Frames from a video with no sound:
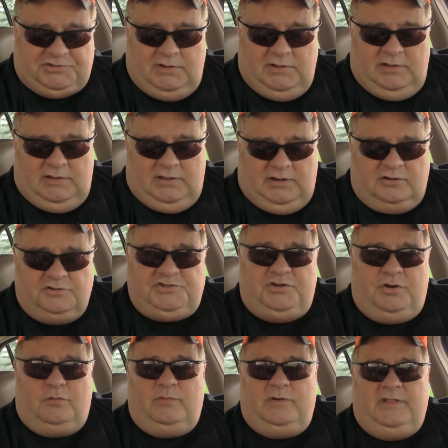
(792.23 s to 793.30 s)
and he goes, you
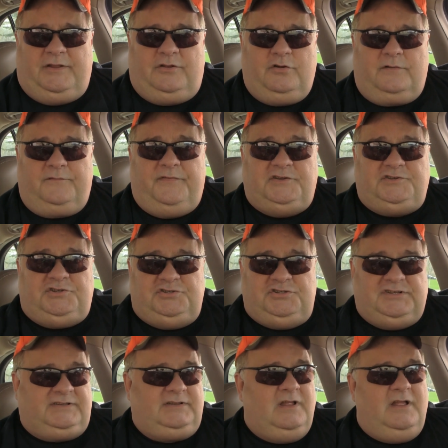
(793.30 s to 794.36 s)
don't really cook fish, you
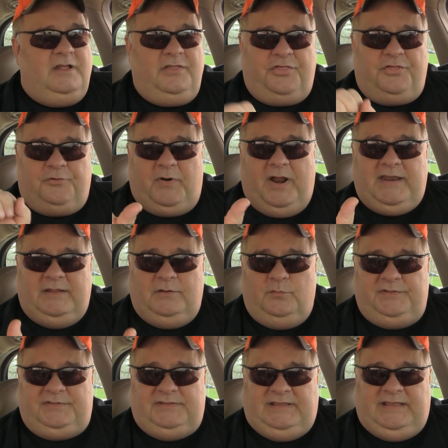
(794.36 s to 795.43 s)
just threaten it
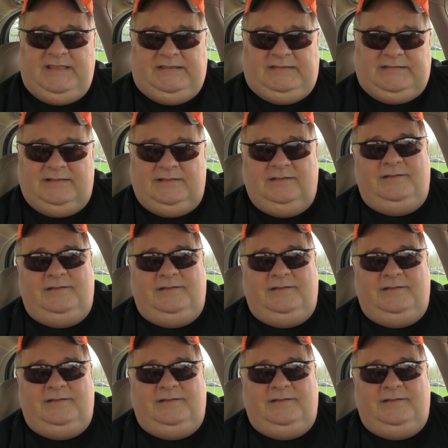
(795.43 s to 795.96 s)
with the heat.